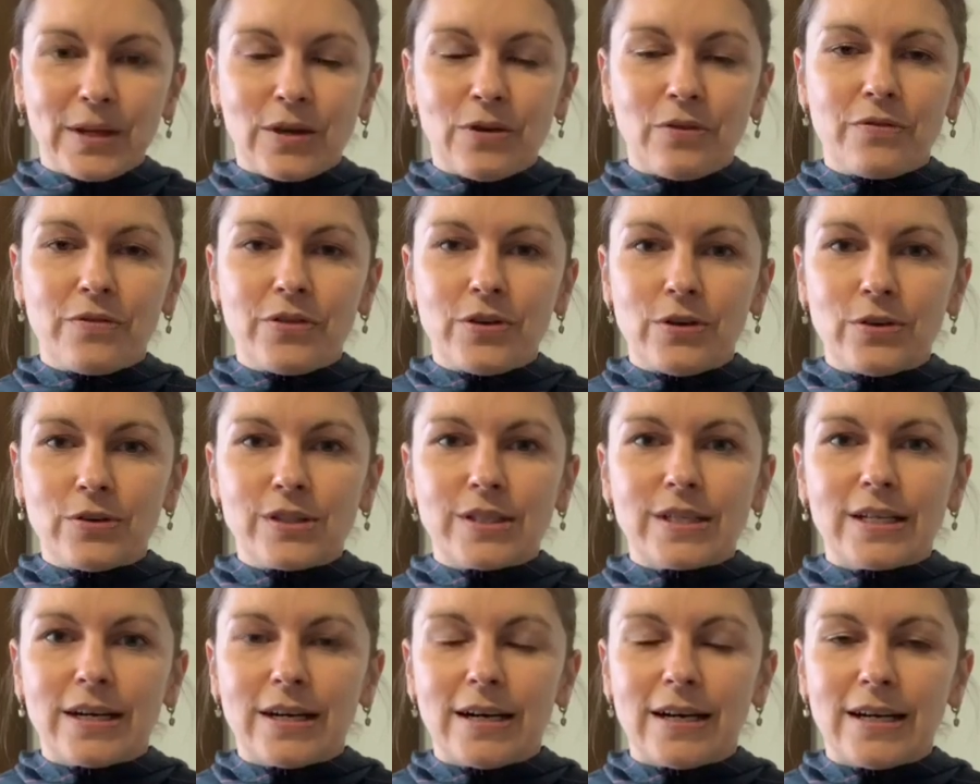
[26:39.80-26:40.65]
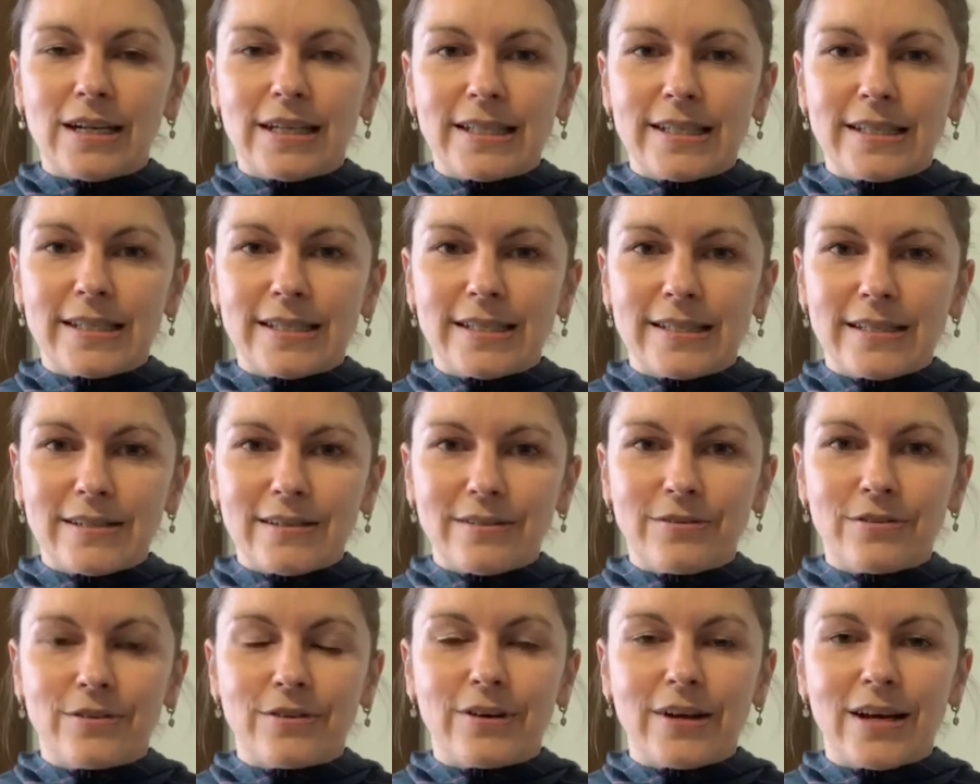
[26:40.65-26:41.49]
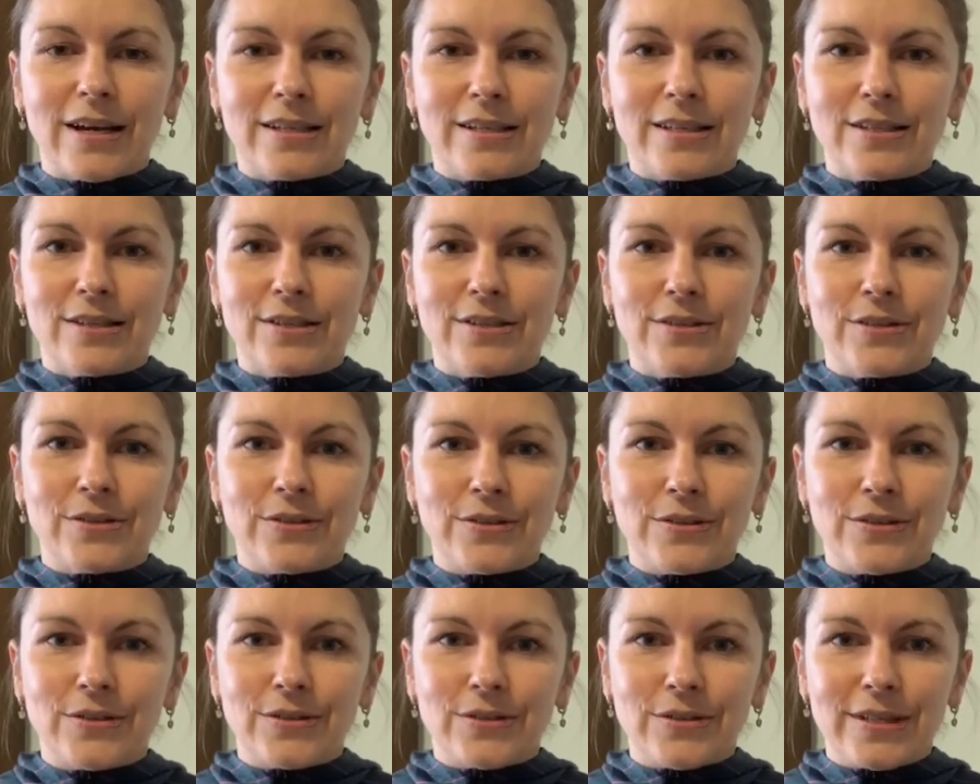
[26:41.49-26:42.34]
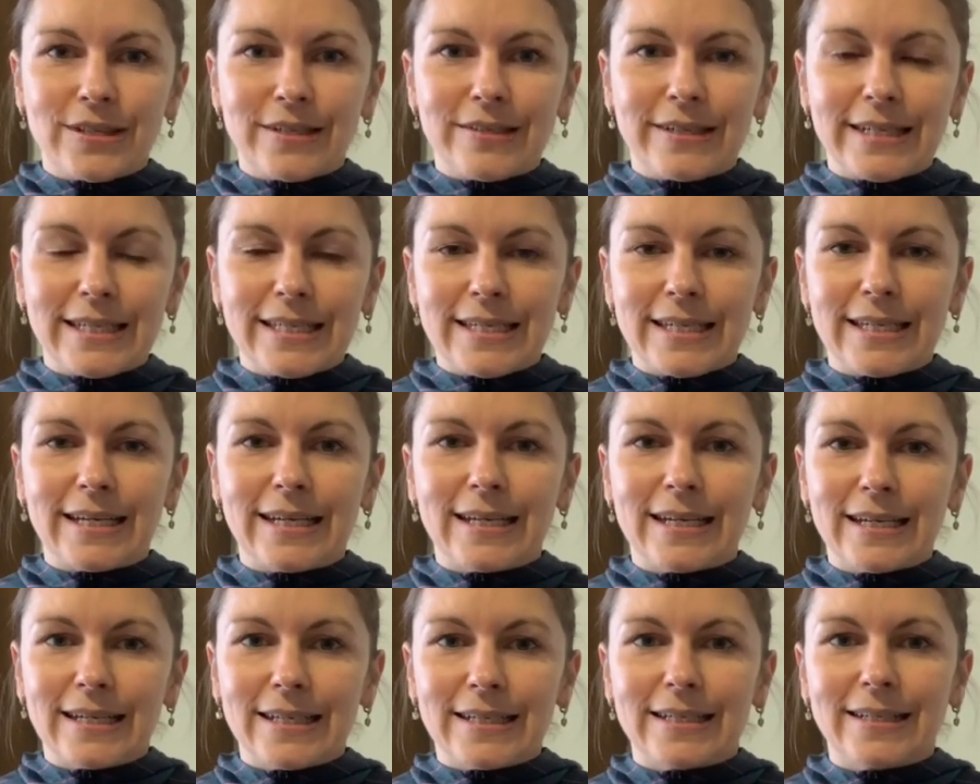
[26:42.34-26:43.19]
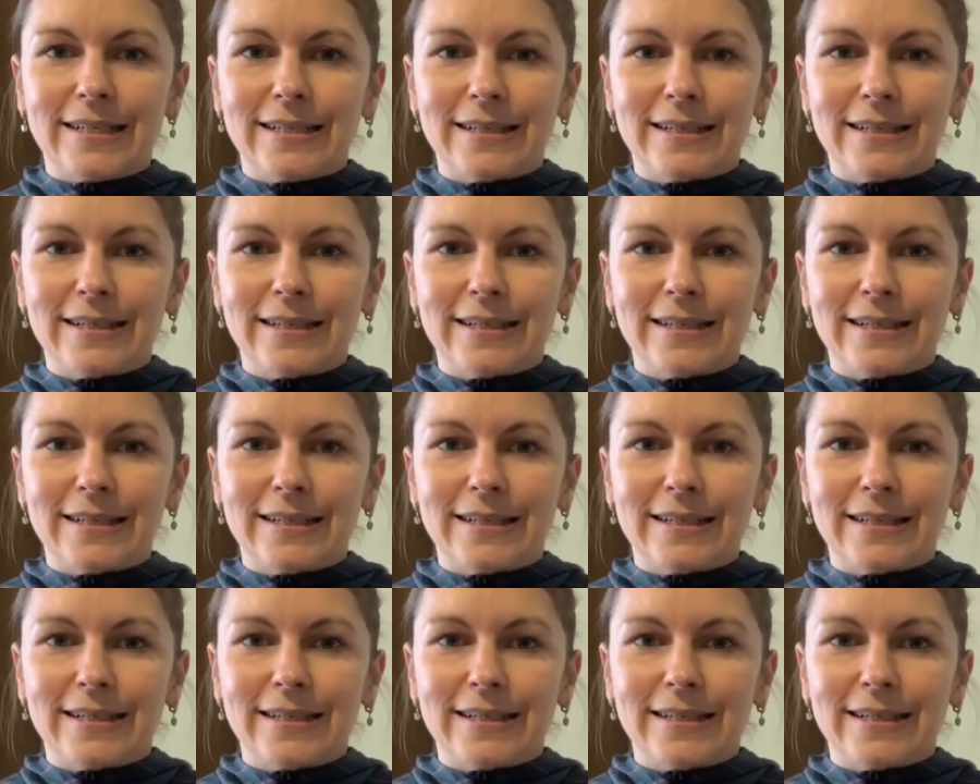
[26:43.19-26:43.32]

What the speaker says: of those cards for us to do the reading.